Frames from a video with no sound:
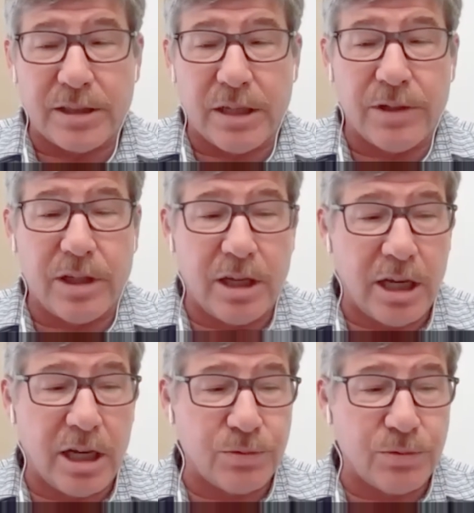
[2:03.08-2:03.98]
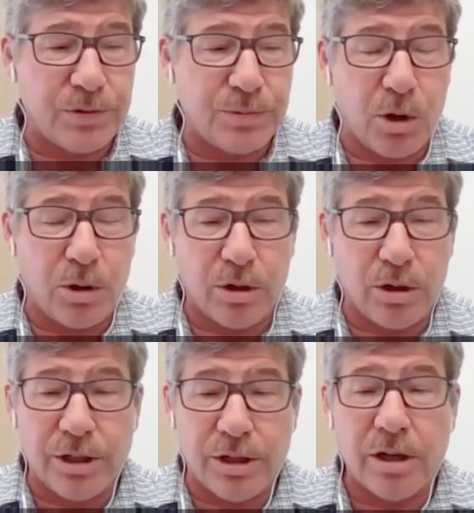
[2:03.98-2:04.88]
of it. Again, as we spoke
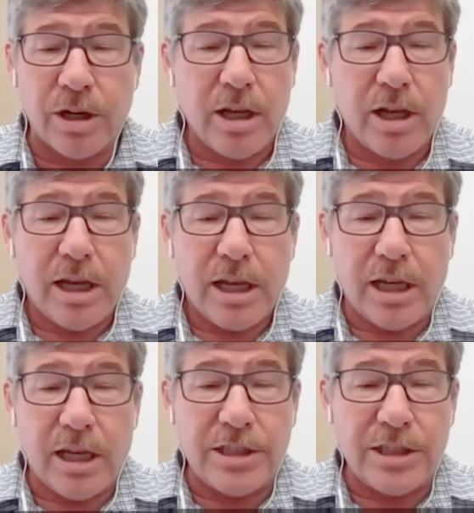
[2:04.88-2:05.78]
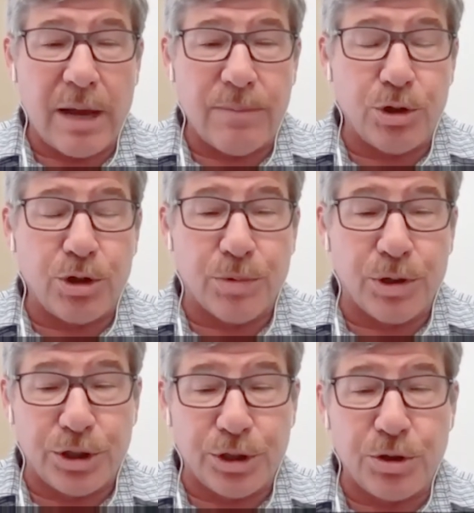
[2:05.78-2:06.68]
earlier, anytime you can
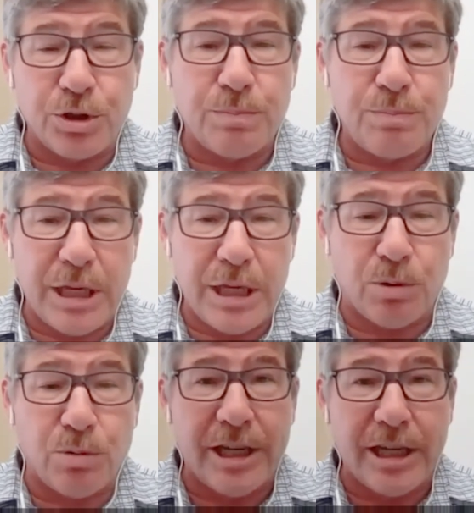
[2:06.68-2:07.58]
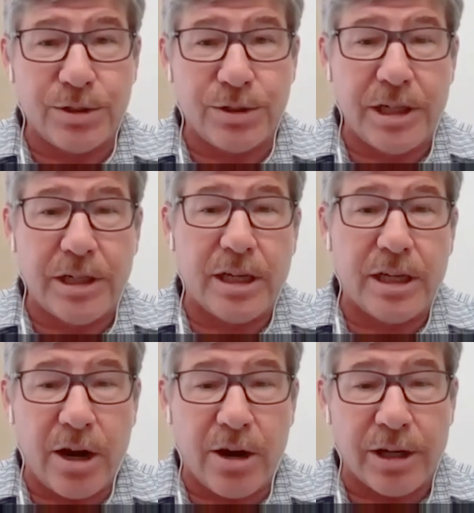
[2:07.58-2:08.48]
reduce people entering an
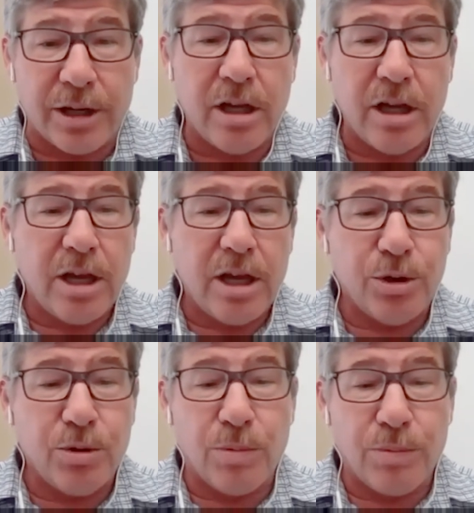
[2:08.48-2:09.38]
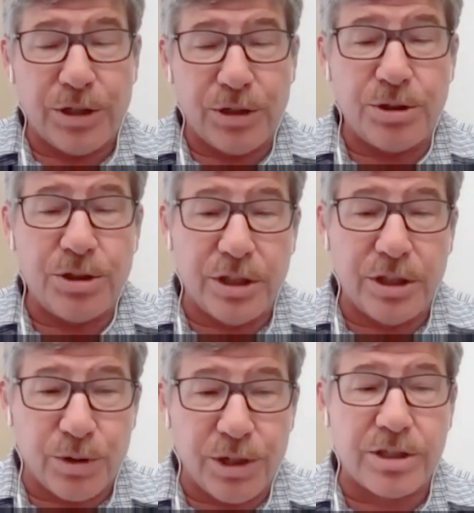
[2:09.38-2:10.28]
area, you are reducing the
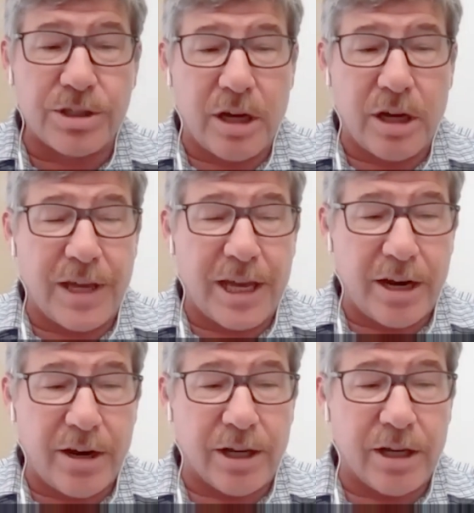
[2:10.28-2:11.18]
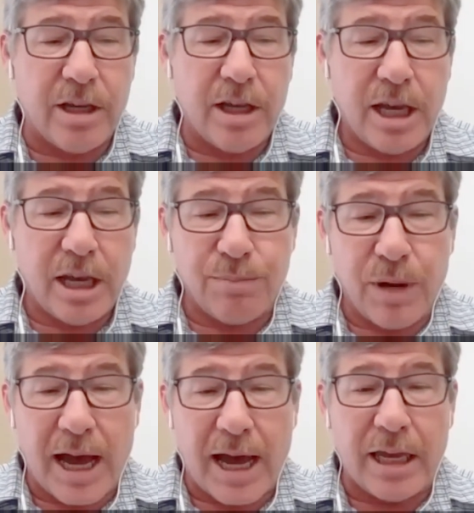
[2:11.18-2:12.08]
risk of that area. And
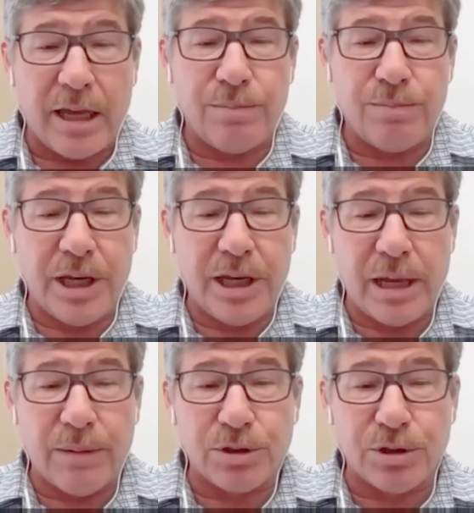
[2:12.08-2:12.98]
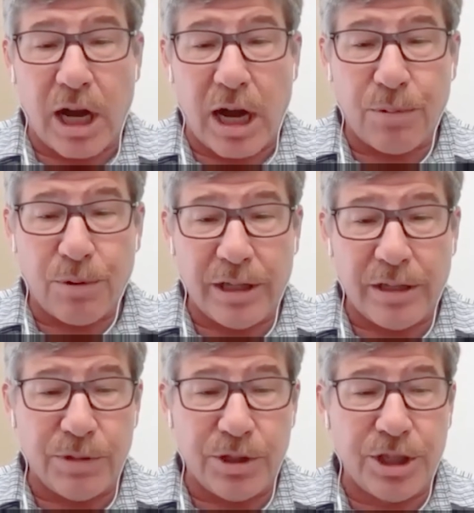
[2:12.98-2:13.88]
by being able to operate the
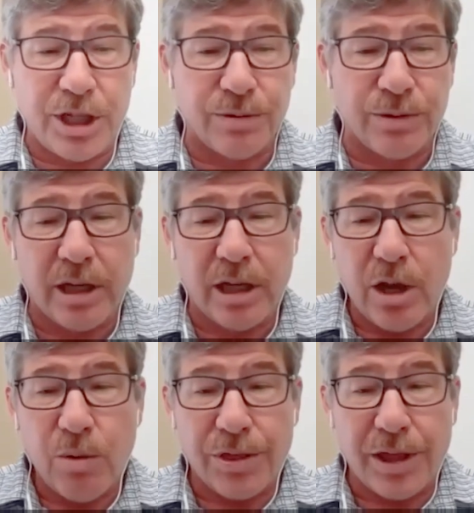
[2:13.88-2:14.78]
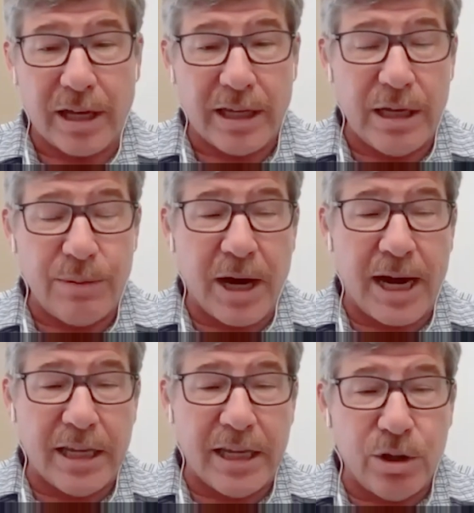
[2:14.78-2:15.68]
machinery without
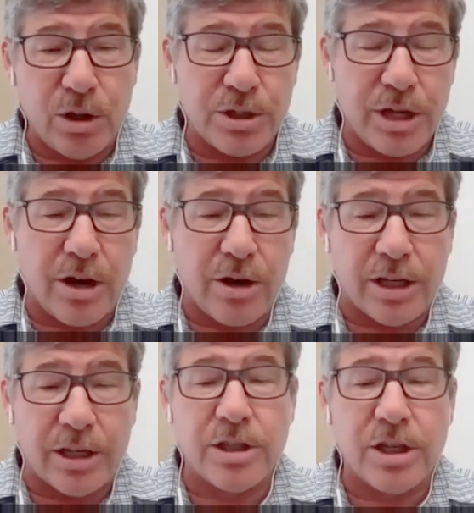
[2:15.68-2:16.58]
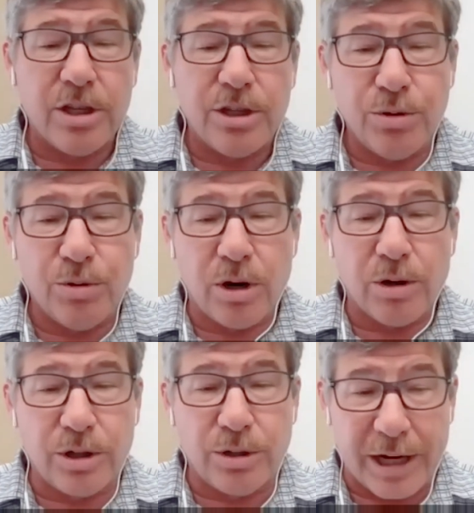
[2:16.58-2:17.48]
anybody in those areas, you
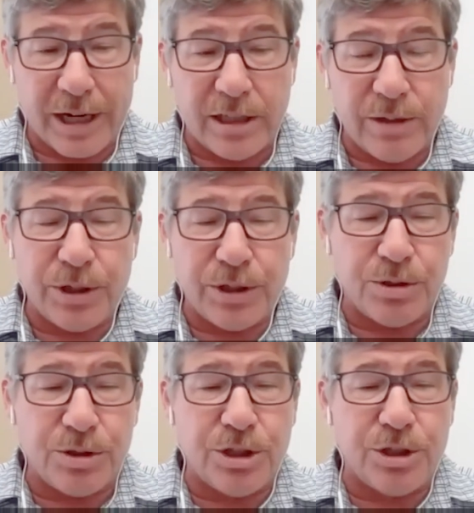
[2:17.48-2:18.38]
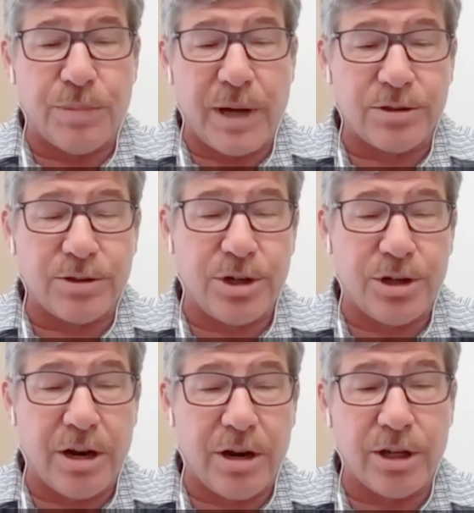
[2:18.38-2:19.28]
are greatly reducing your
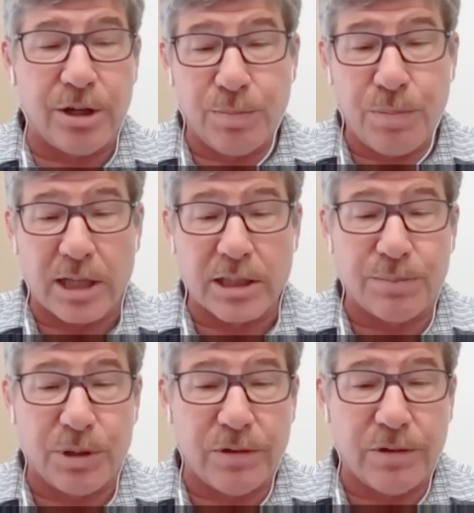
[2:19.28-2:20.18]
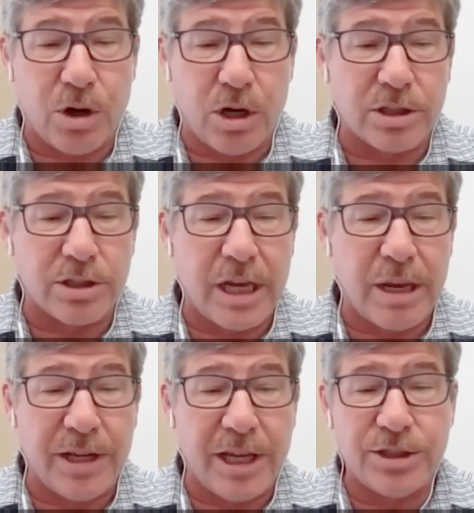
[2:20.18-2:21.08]
biosecurity area, your possibility of
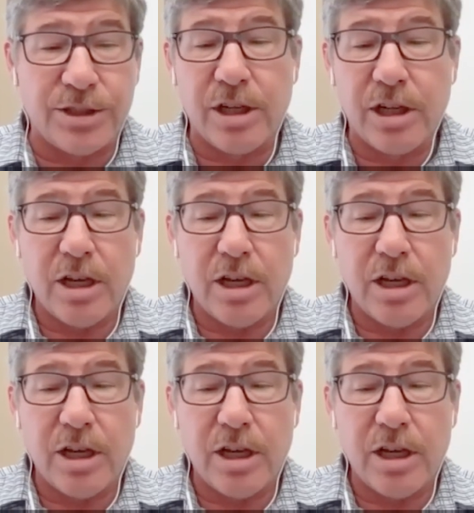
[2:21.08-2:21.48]
cross-contamination,